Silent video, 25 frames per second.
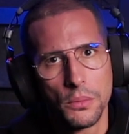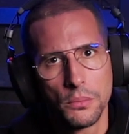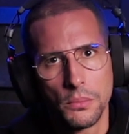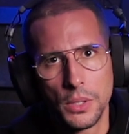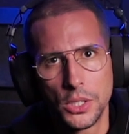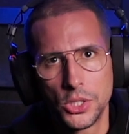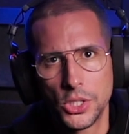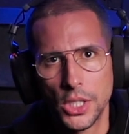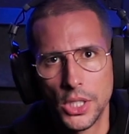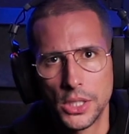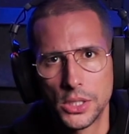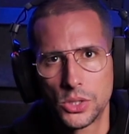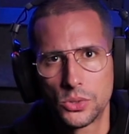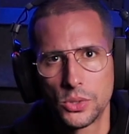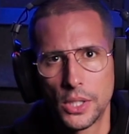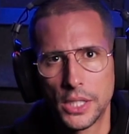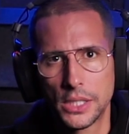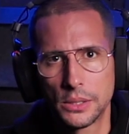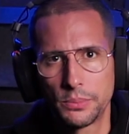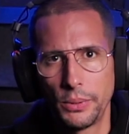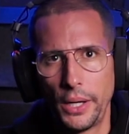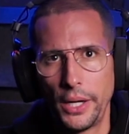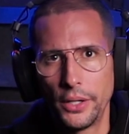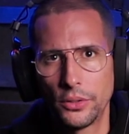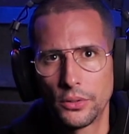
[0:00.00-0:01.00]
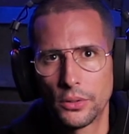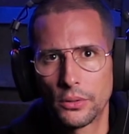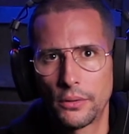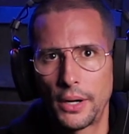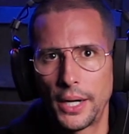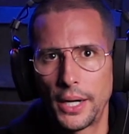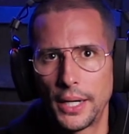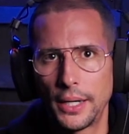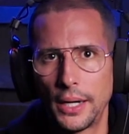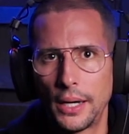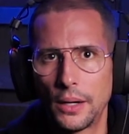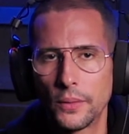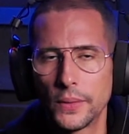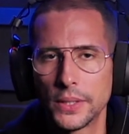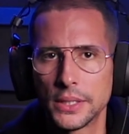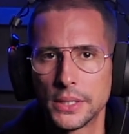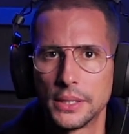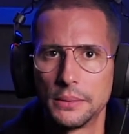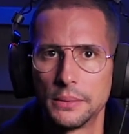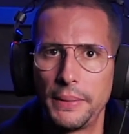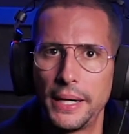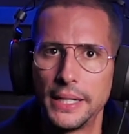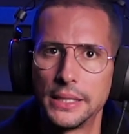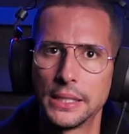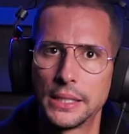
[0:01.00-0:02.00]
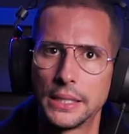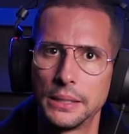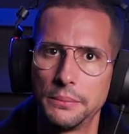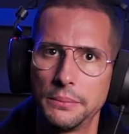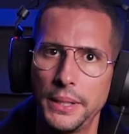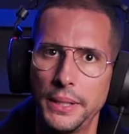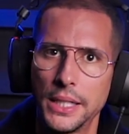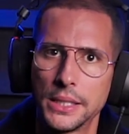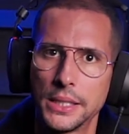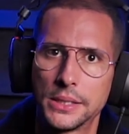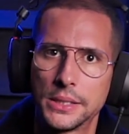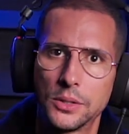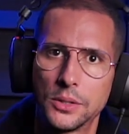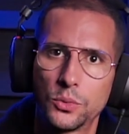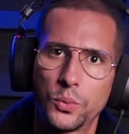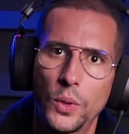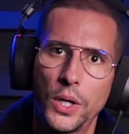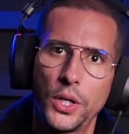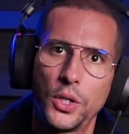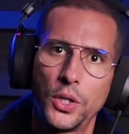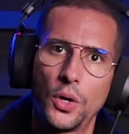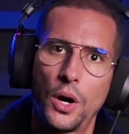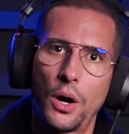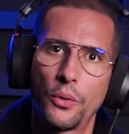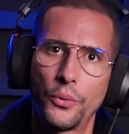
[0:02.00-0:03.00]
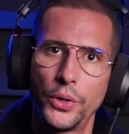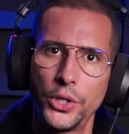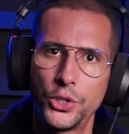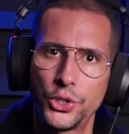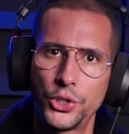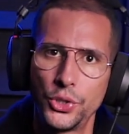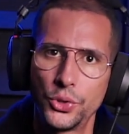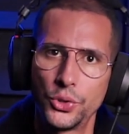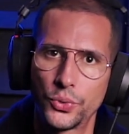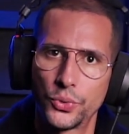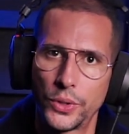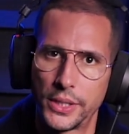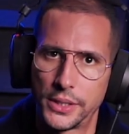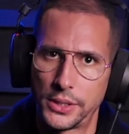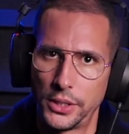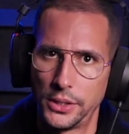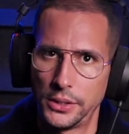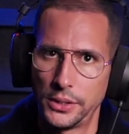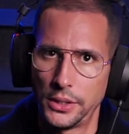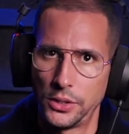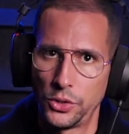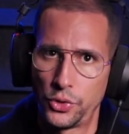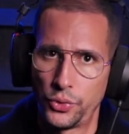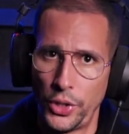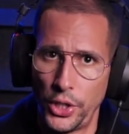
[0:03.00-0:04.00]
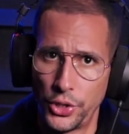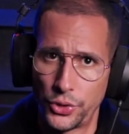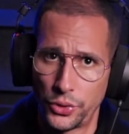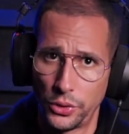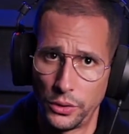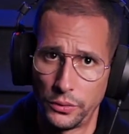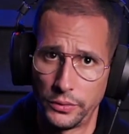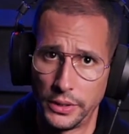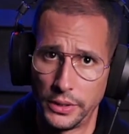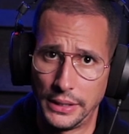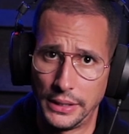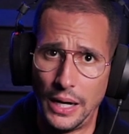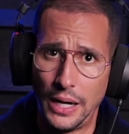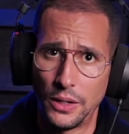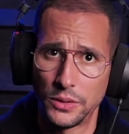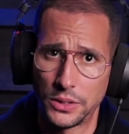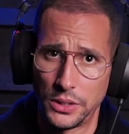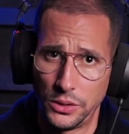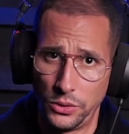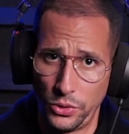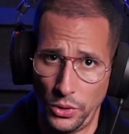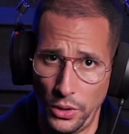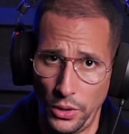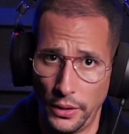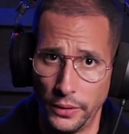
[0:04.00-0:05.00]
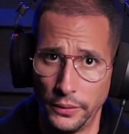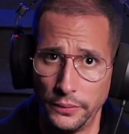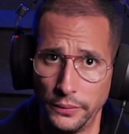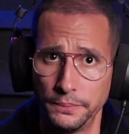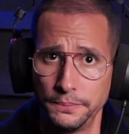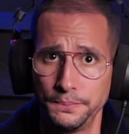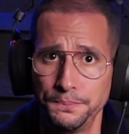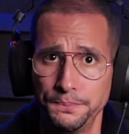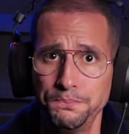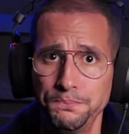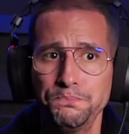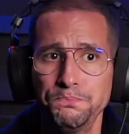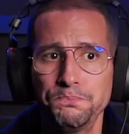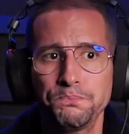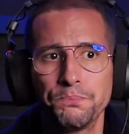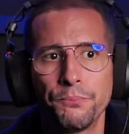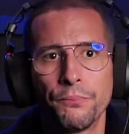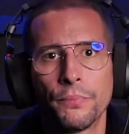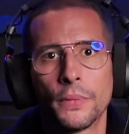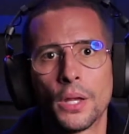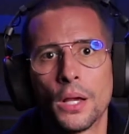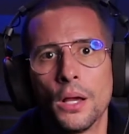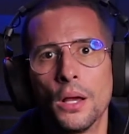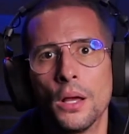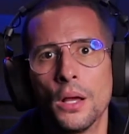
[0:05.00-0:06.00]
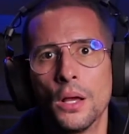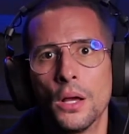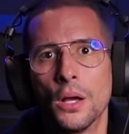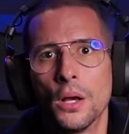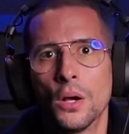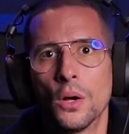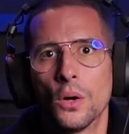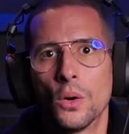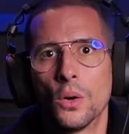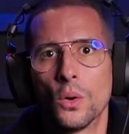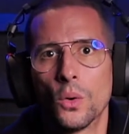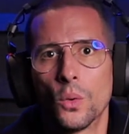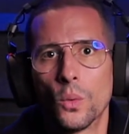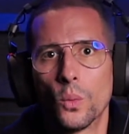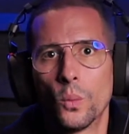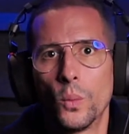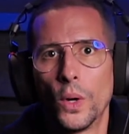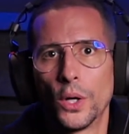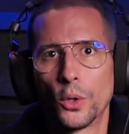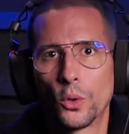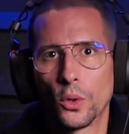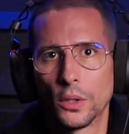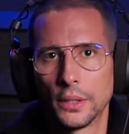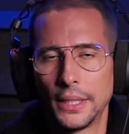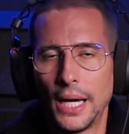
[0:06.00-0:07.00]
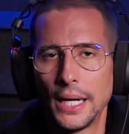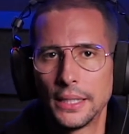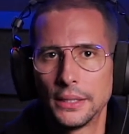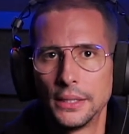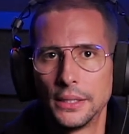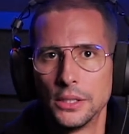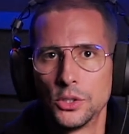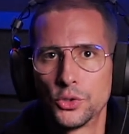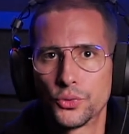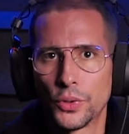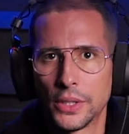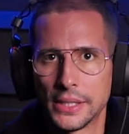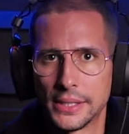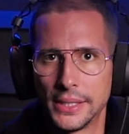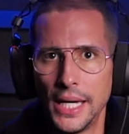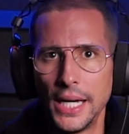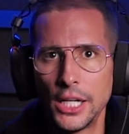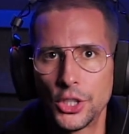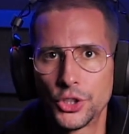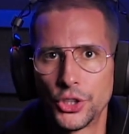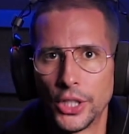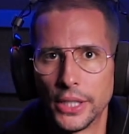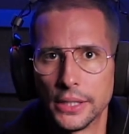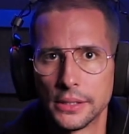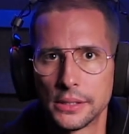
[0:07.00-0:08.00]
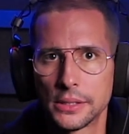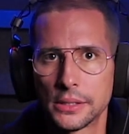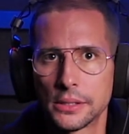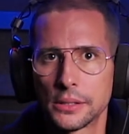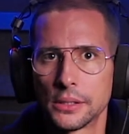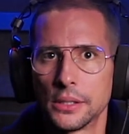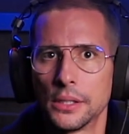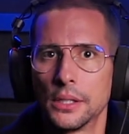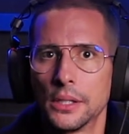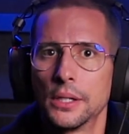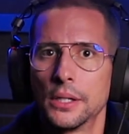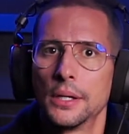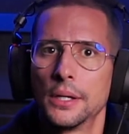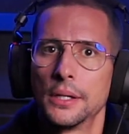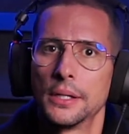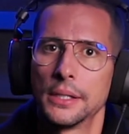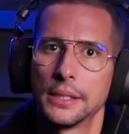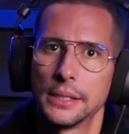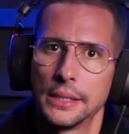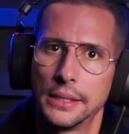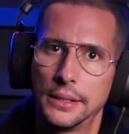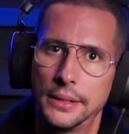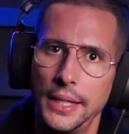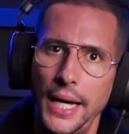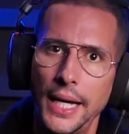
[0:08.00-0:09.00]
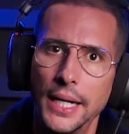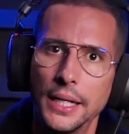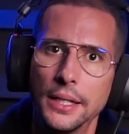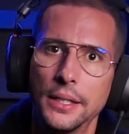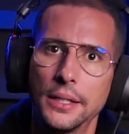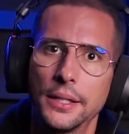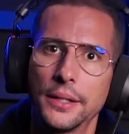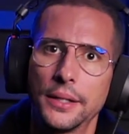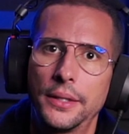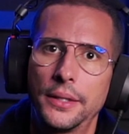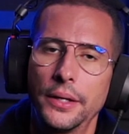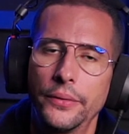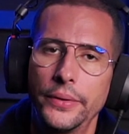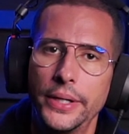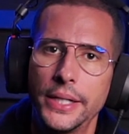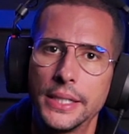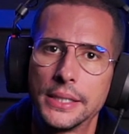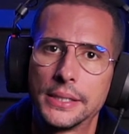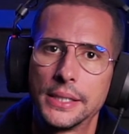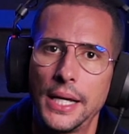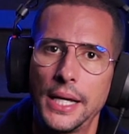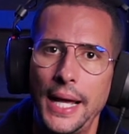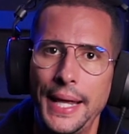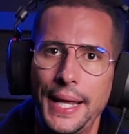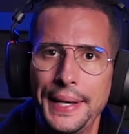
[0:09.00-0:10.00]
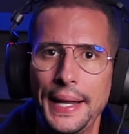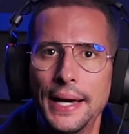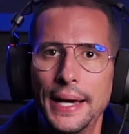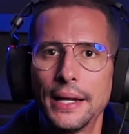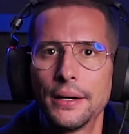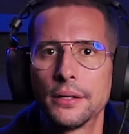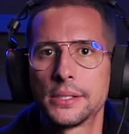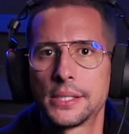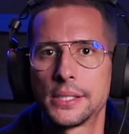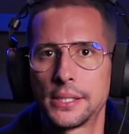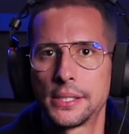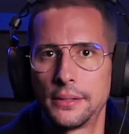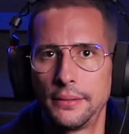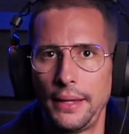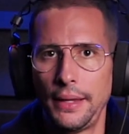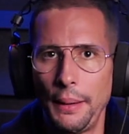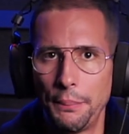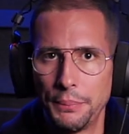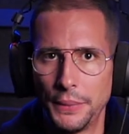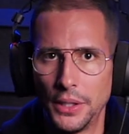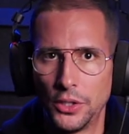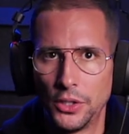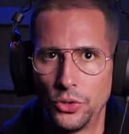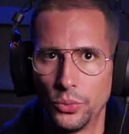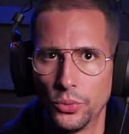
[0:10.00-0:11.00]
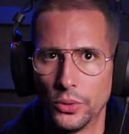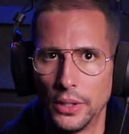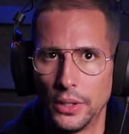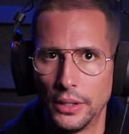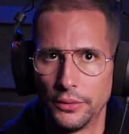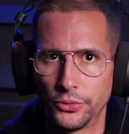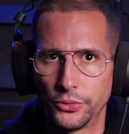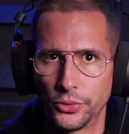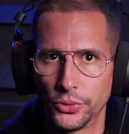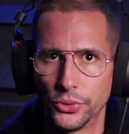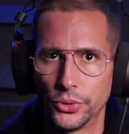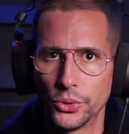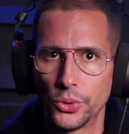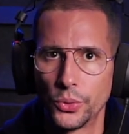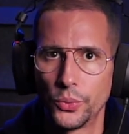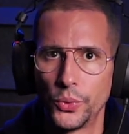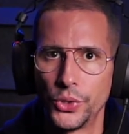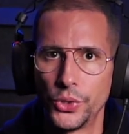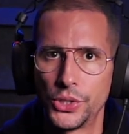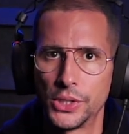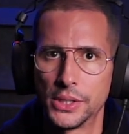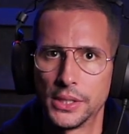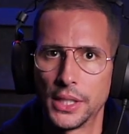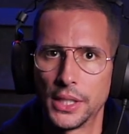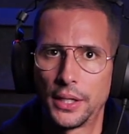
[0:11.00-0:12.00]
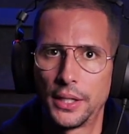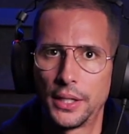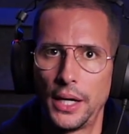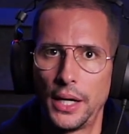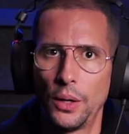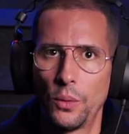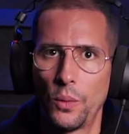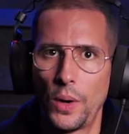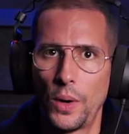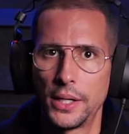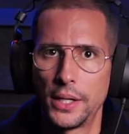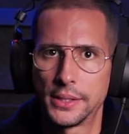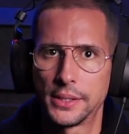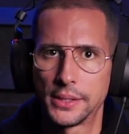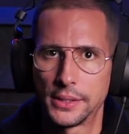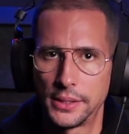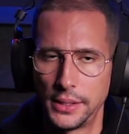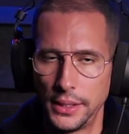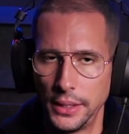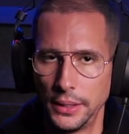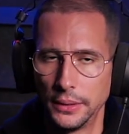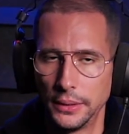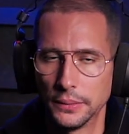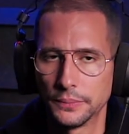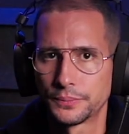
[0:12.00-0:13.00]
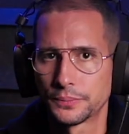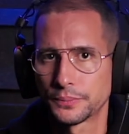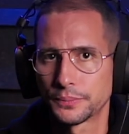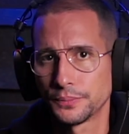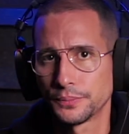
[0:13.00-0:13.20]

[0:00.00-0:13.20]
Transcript: But just to explain to you right now, it basically means that when you are reaching to a certain threshold of $1,000, when conducting transactions, then there is another step that you will have to do, which is a KYC